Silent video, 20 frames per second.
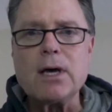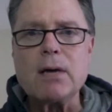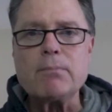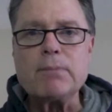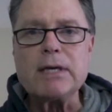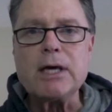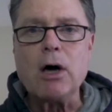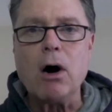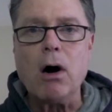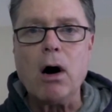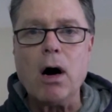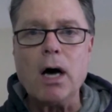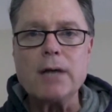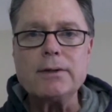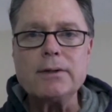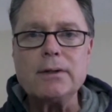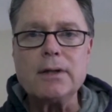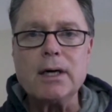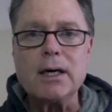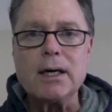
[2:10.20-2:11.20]
be
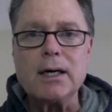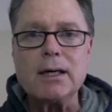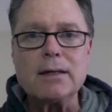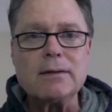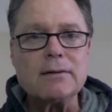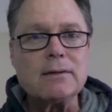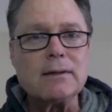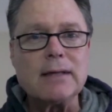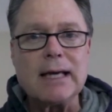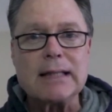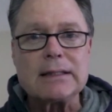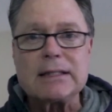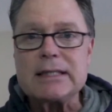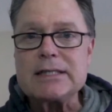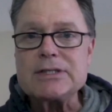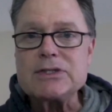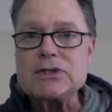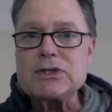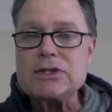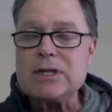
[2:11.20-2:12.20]
gone, at
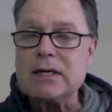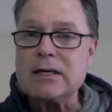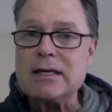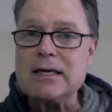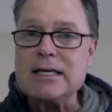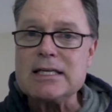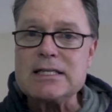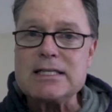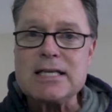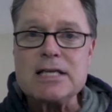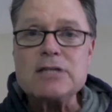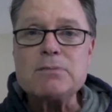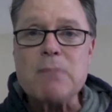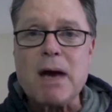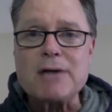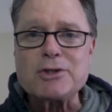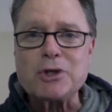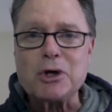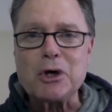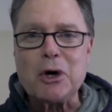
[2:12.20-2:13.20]
least as his
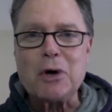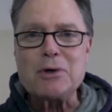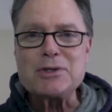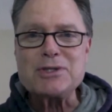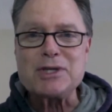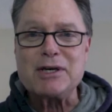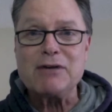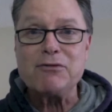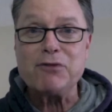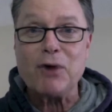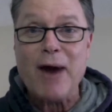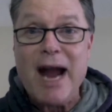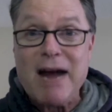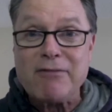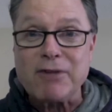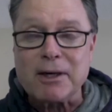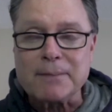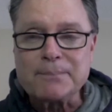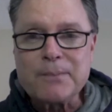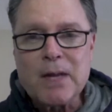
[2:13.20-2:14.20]
measure goes,
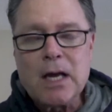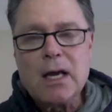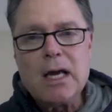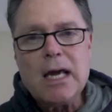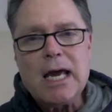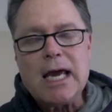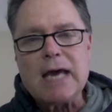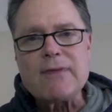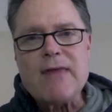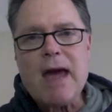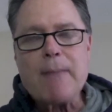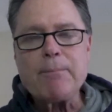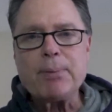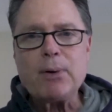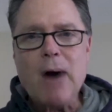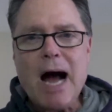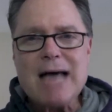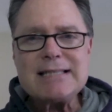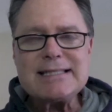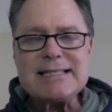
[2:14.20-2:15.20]
forever. And that
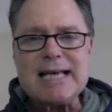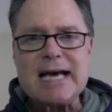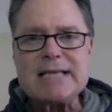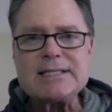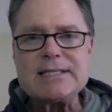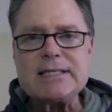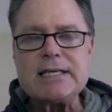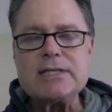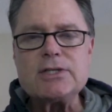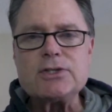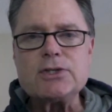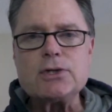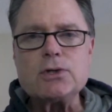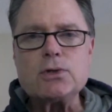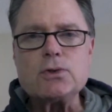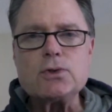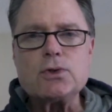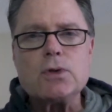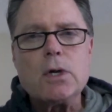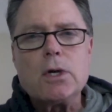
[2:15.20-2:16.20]
process is
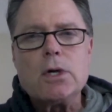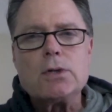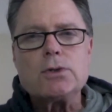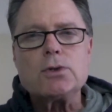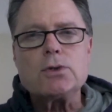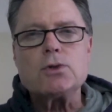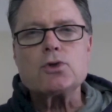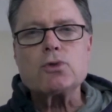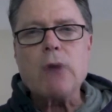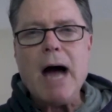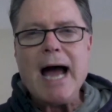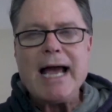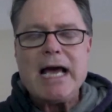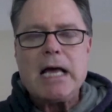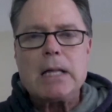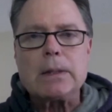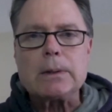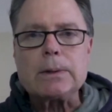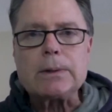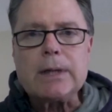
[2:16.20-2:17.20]
to try
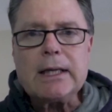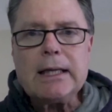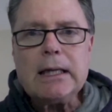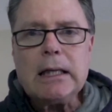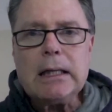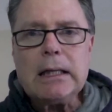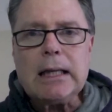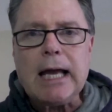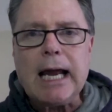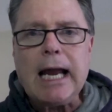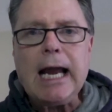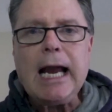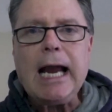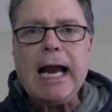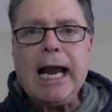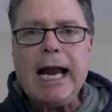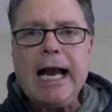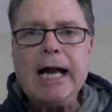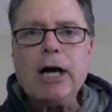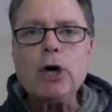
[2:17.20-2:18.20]
little
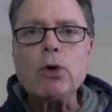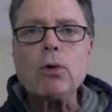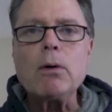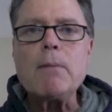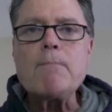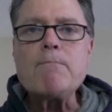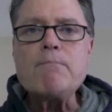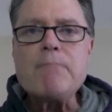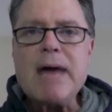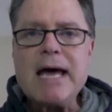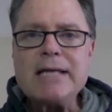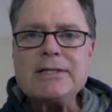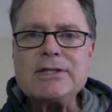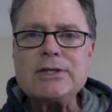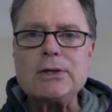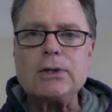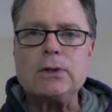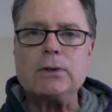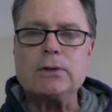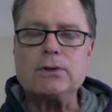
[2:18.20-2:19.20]

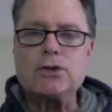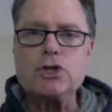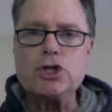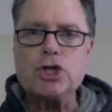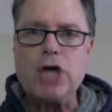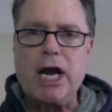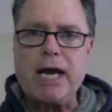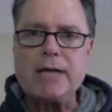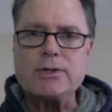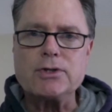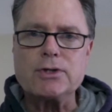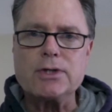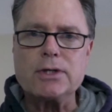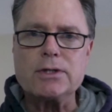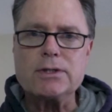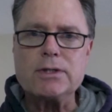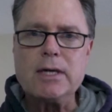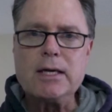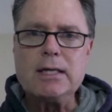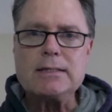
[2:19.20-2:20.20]
incremental
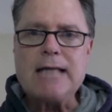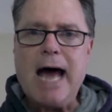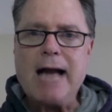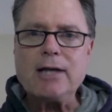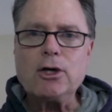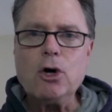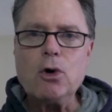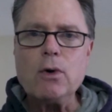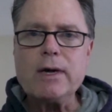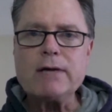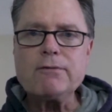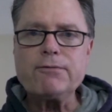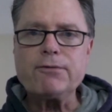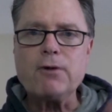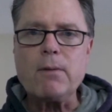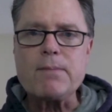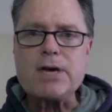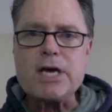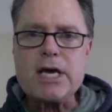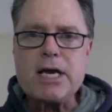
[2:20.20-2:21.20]
changes, not going
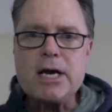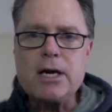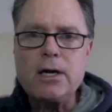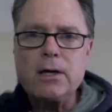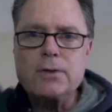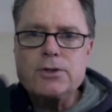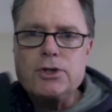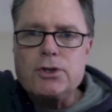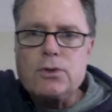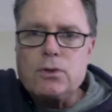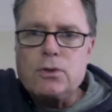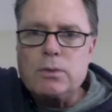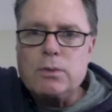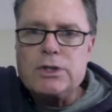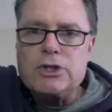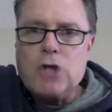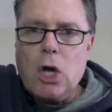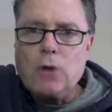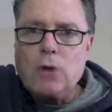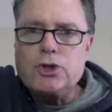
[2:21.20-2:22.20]
from here to the
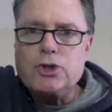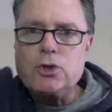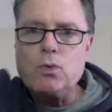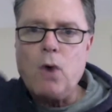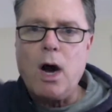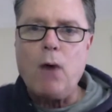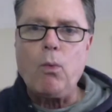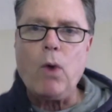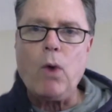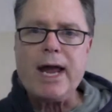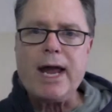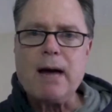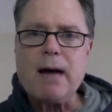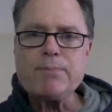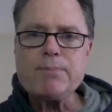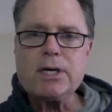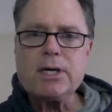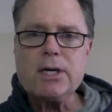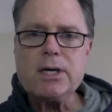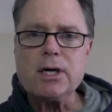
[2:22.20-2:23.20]
result you want way
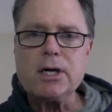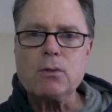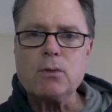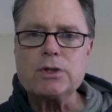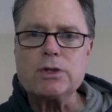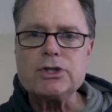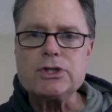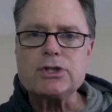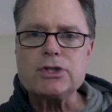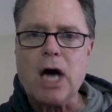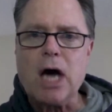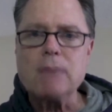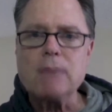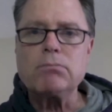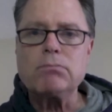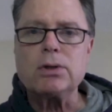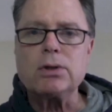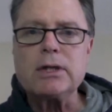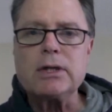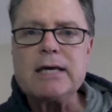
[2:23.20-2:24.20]
up here, which is
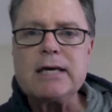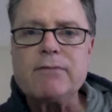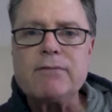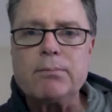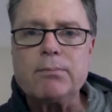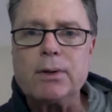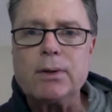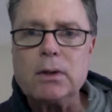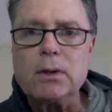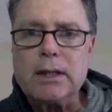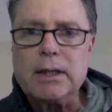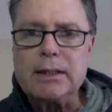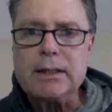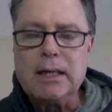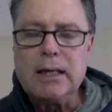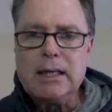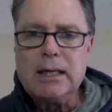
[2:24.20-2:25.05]
unbelievable and